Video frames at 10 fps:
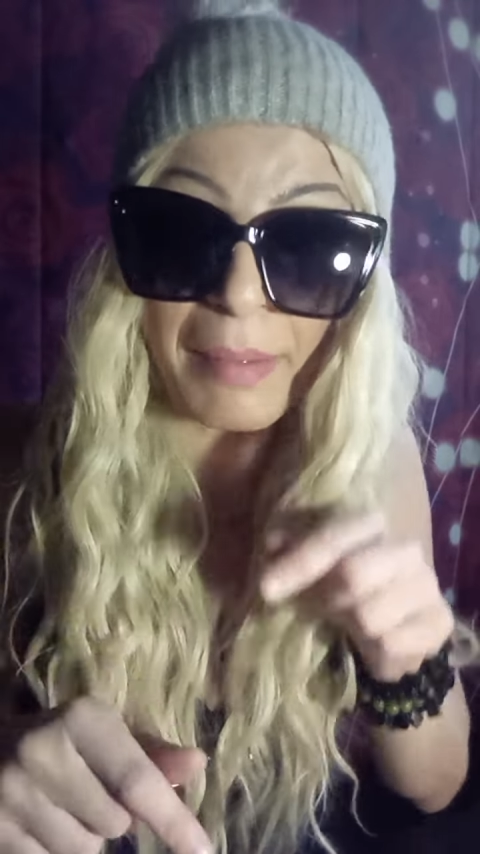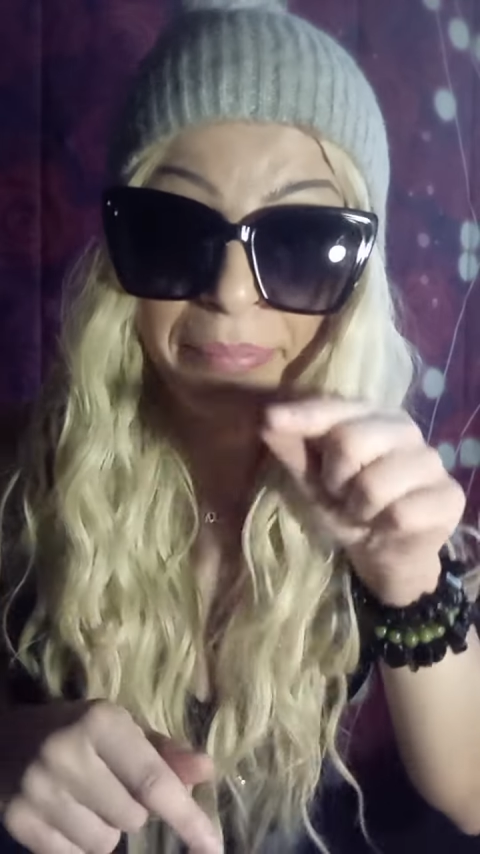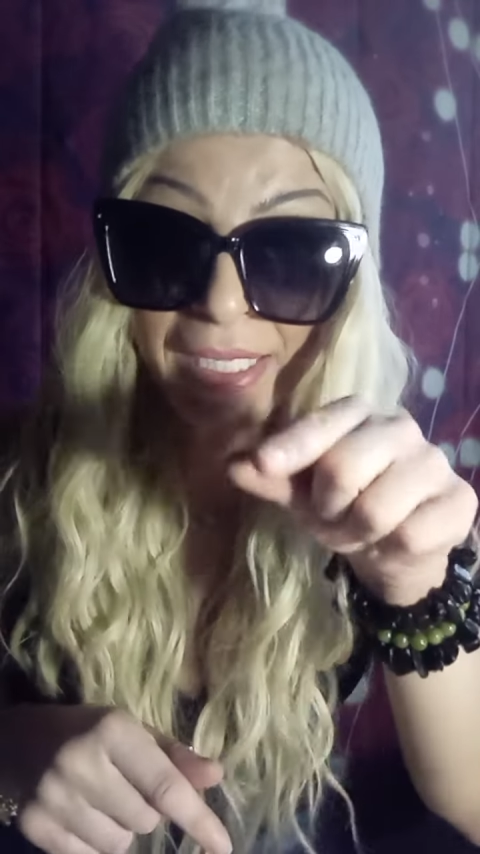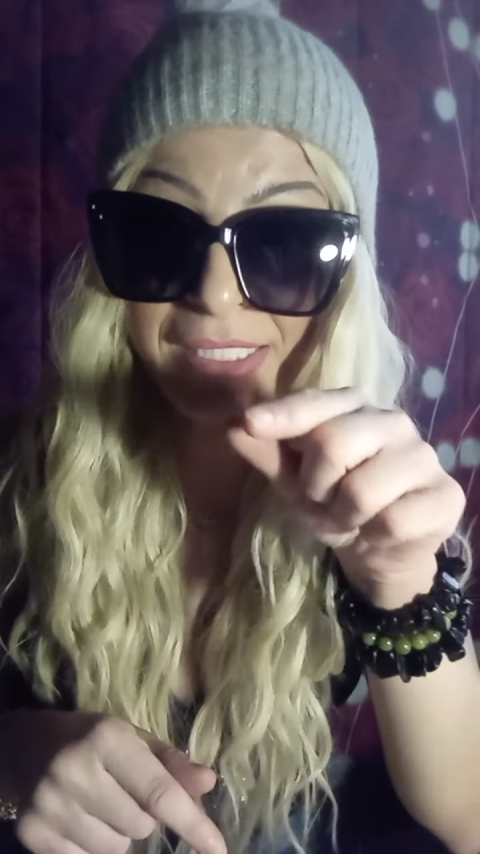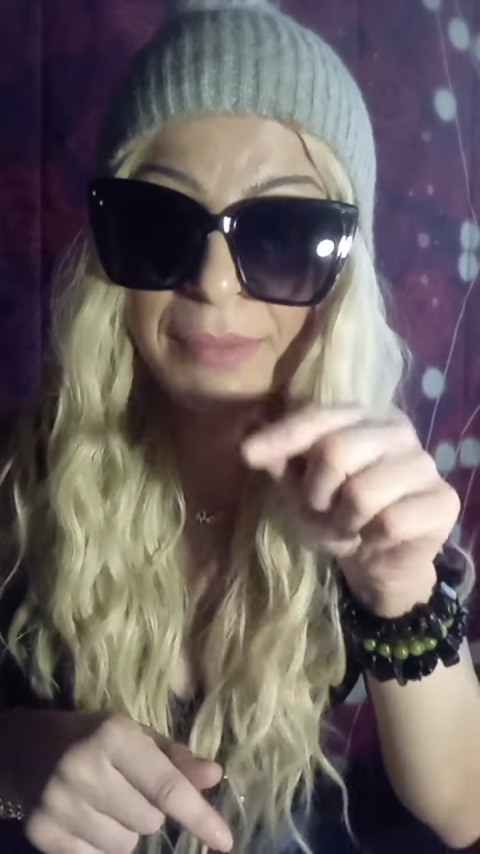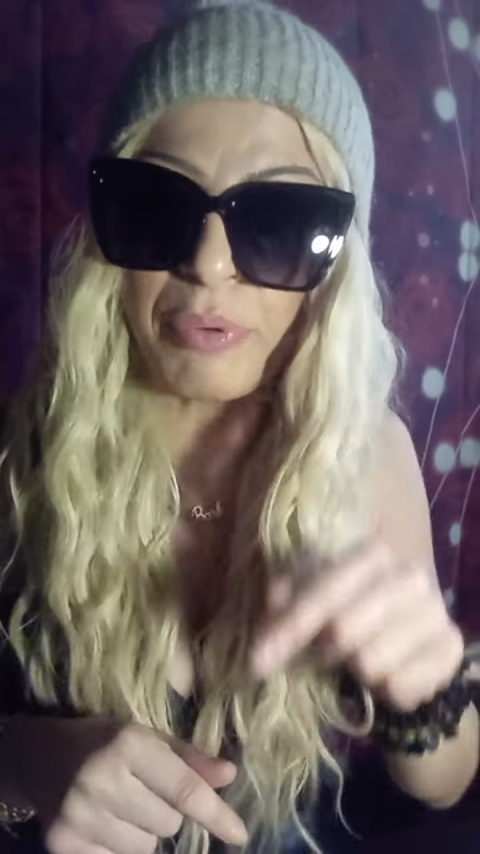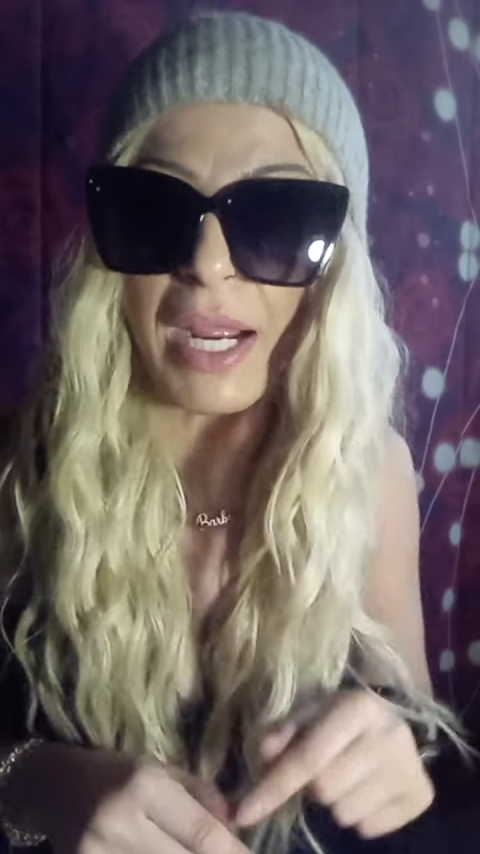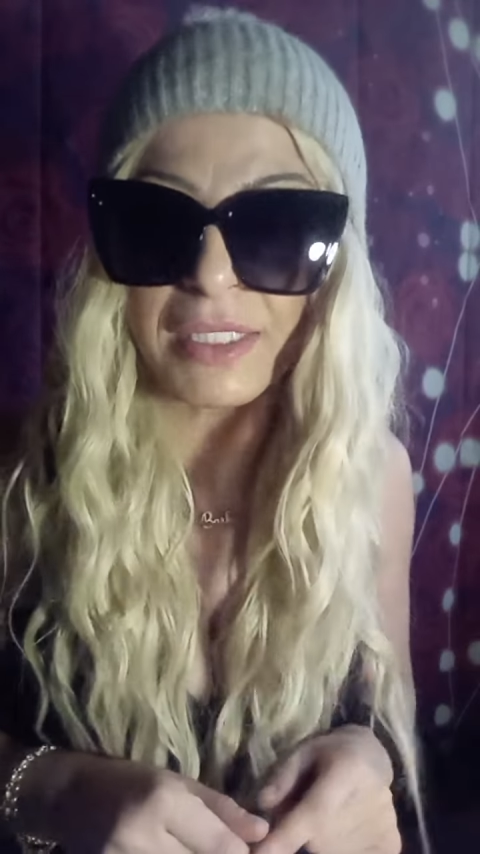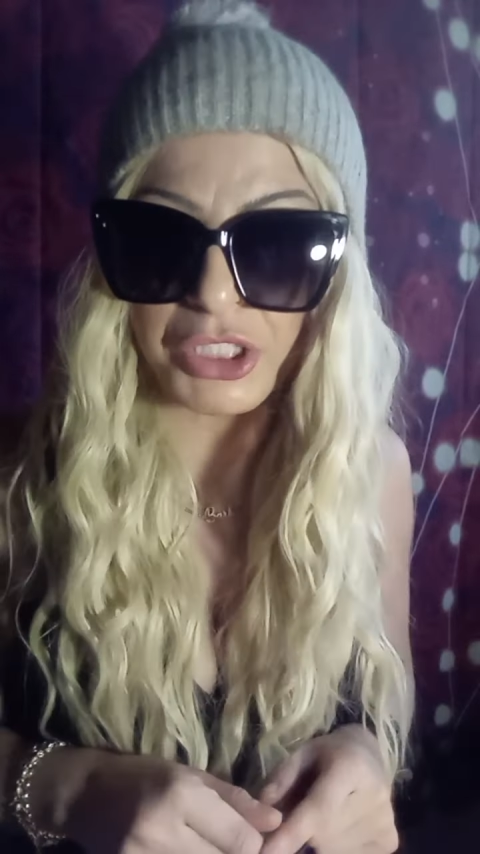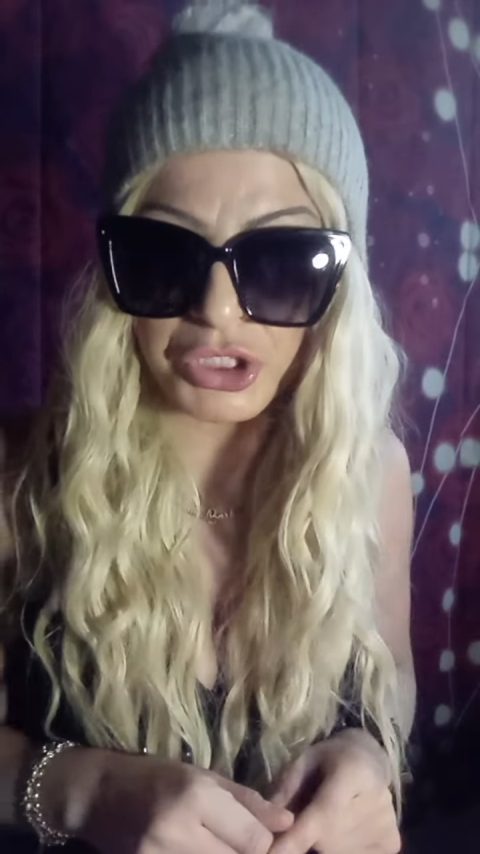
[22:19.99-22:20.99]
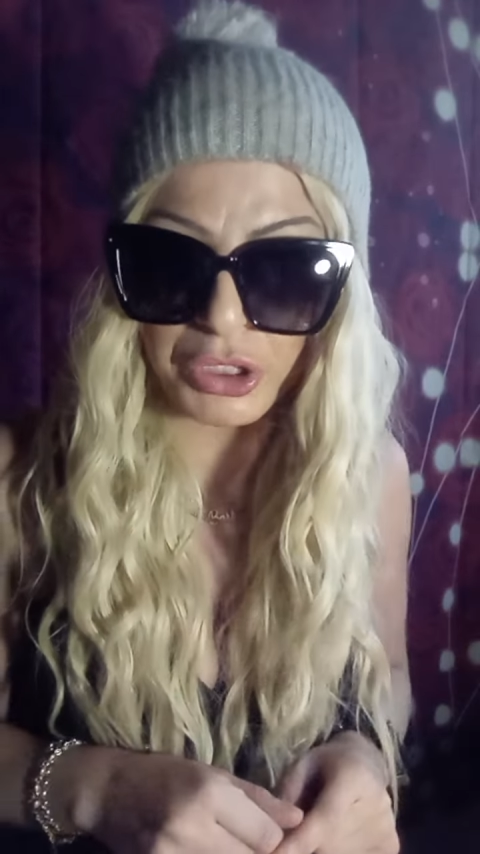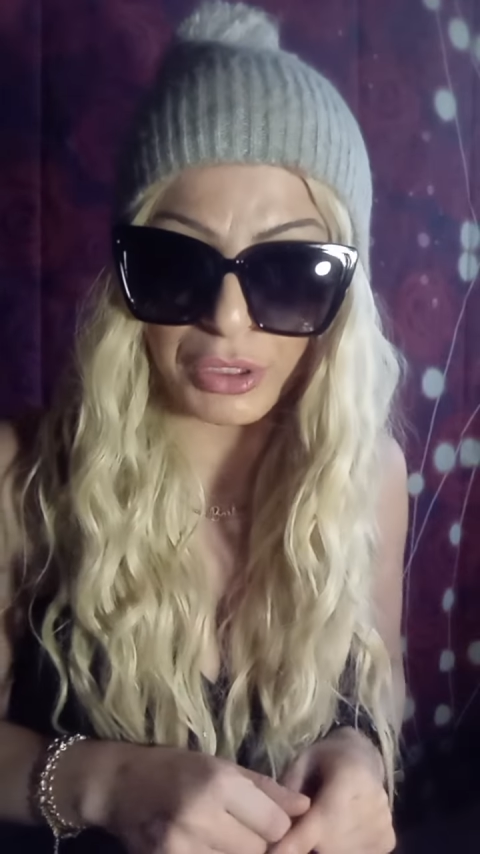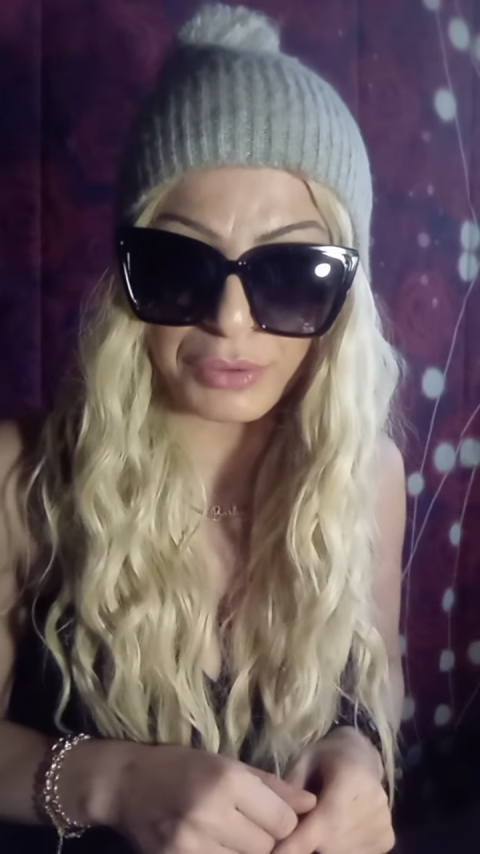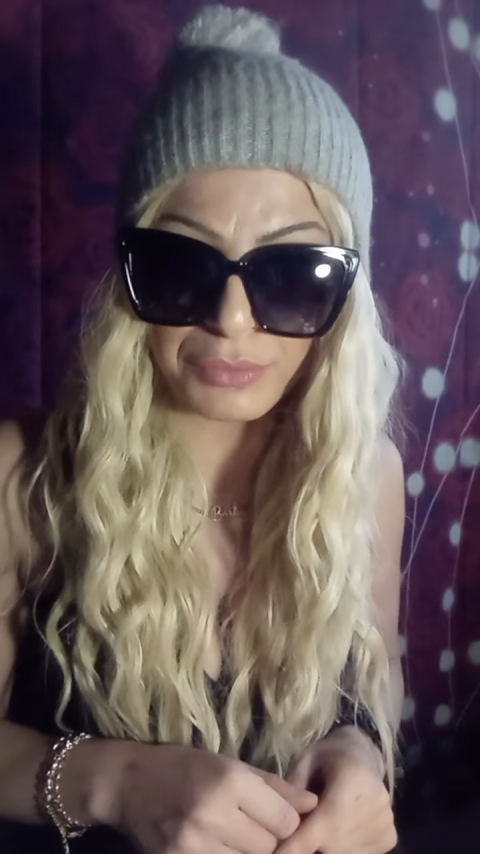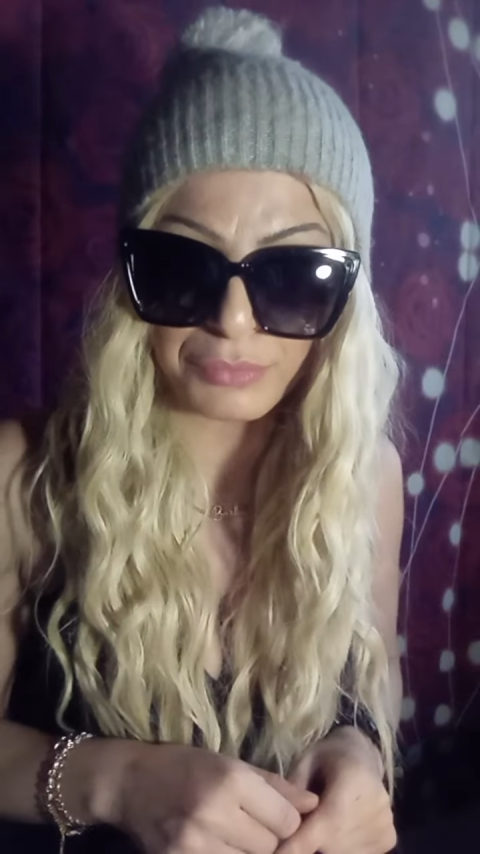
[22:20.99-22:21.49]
plus the practitioner.